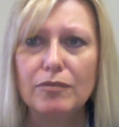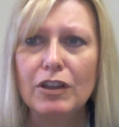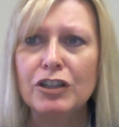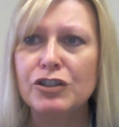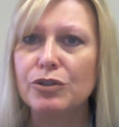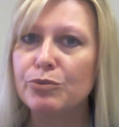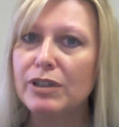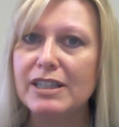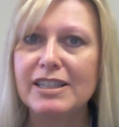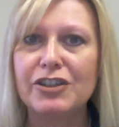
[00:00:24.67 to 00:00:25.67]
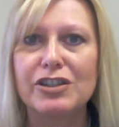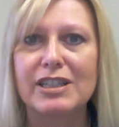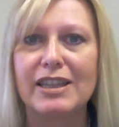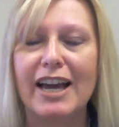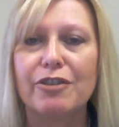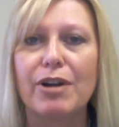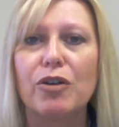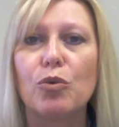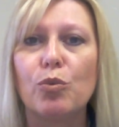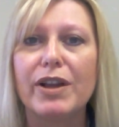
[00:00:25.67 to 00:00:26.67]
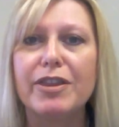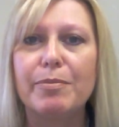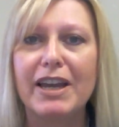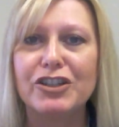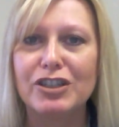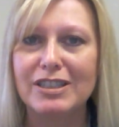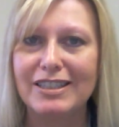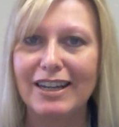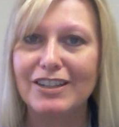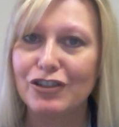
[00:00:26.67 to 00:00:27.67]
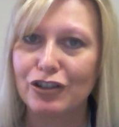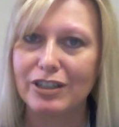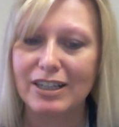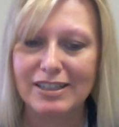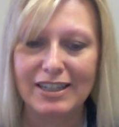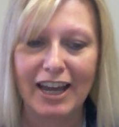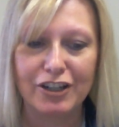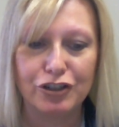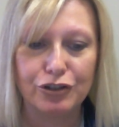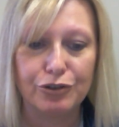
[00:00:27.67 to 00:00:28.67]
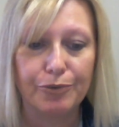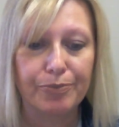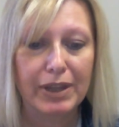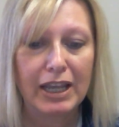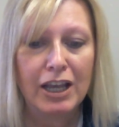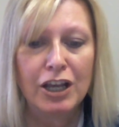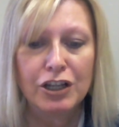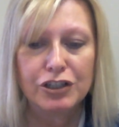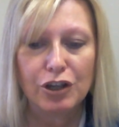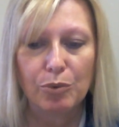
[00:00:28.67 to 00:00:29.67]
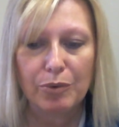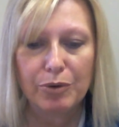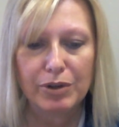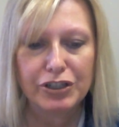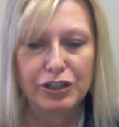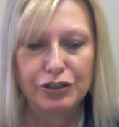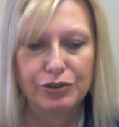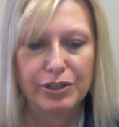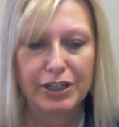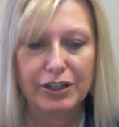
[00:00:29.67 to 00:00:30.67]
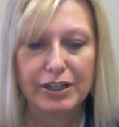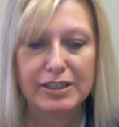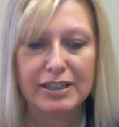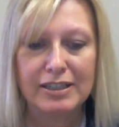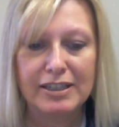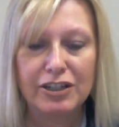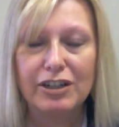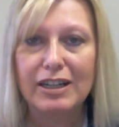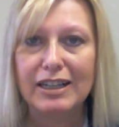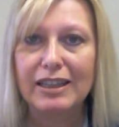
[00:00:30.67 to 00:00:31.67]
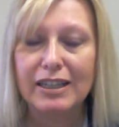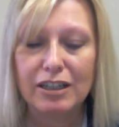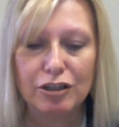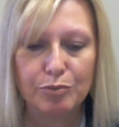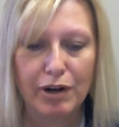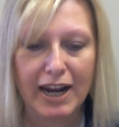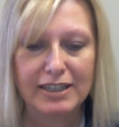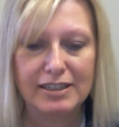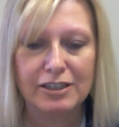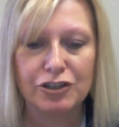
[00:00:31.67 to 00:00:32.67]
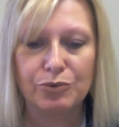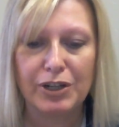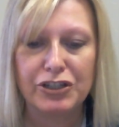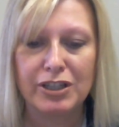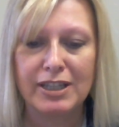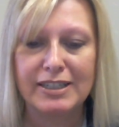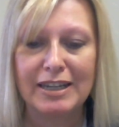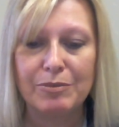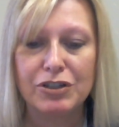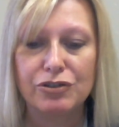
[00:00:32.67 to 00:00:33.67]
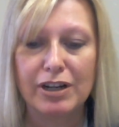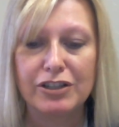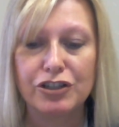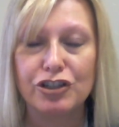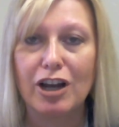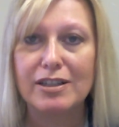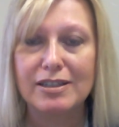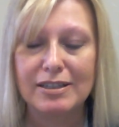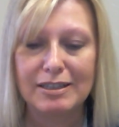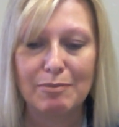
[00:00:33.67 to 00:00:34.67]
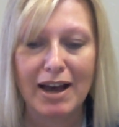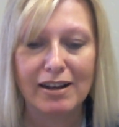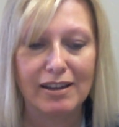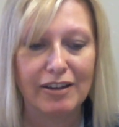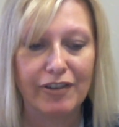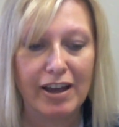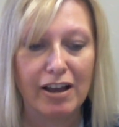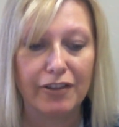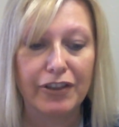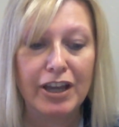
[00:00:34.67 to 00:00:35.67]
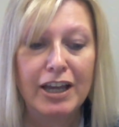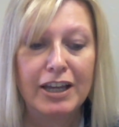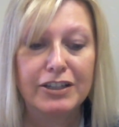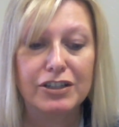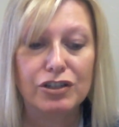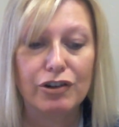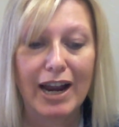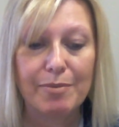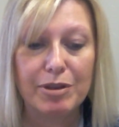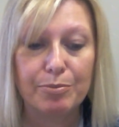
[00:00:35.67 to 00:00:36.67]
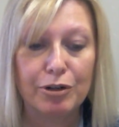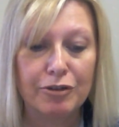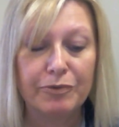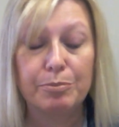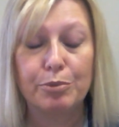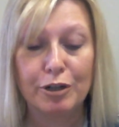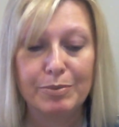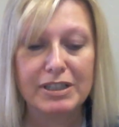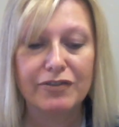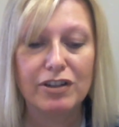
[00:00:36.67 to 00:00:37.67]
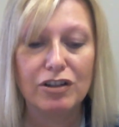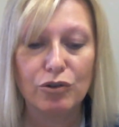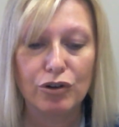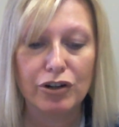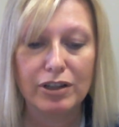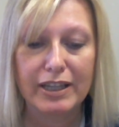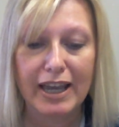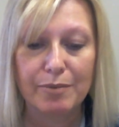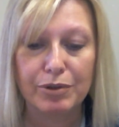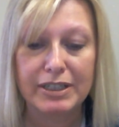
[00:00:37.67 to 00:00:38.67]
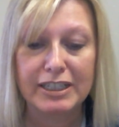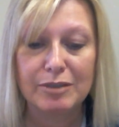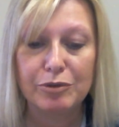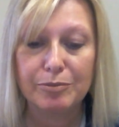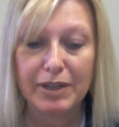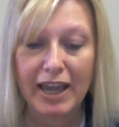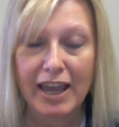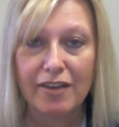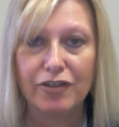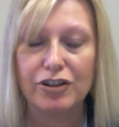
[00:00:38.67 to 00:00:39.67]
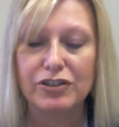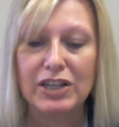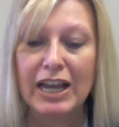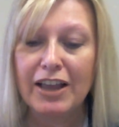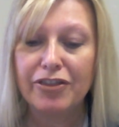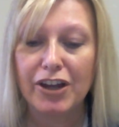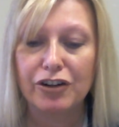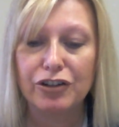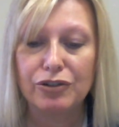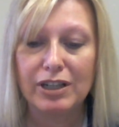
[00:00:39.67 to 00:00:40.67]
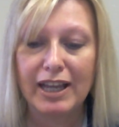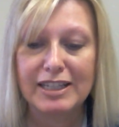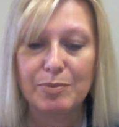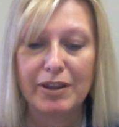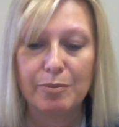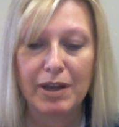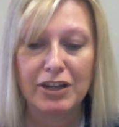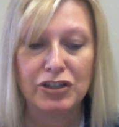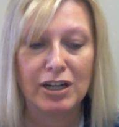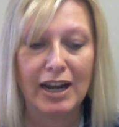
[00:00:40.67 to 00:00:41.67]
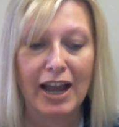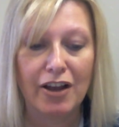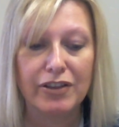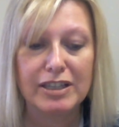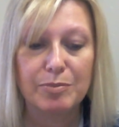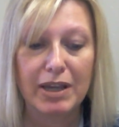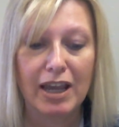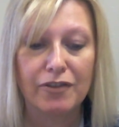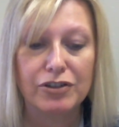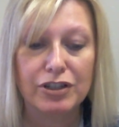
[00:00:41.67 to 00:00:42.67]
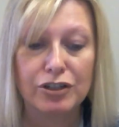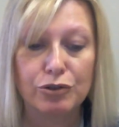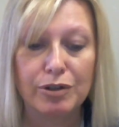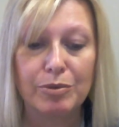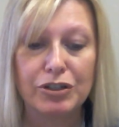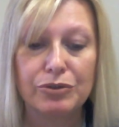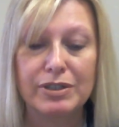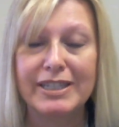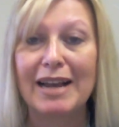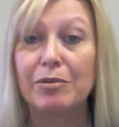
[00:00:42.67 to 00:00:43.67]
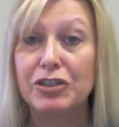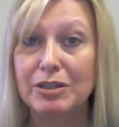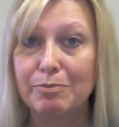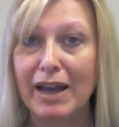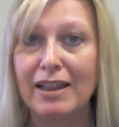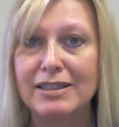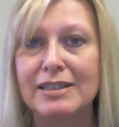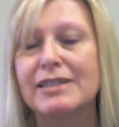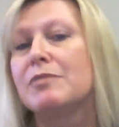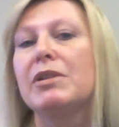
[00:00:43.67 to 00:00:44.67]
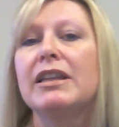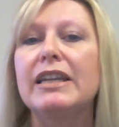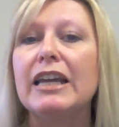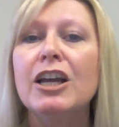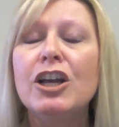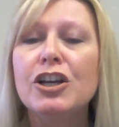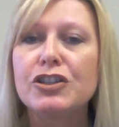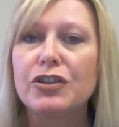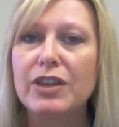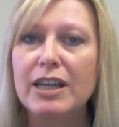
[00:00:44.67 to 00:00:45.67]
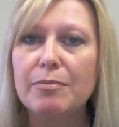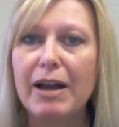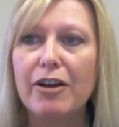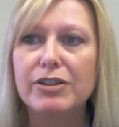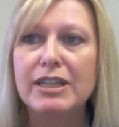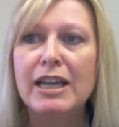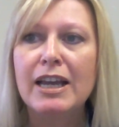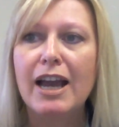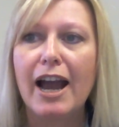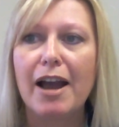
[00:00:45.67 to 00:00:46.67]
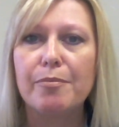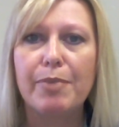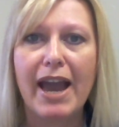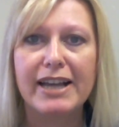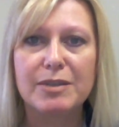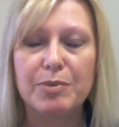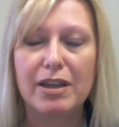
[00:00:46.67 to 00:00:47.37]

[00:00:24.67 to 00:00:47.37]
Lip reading: So it really centers a lot around what the patient does or does not do. So what we want you to do here is consider a clinical practice situation that demonstrates Johnson's model of health. Describe the purposeful, orderly, and predictable behaviors that are utilized by the patient and how these behaviors contribute to establishing balance and stability. So think about past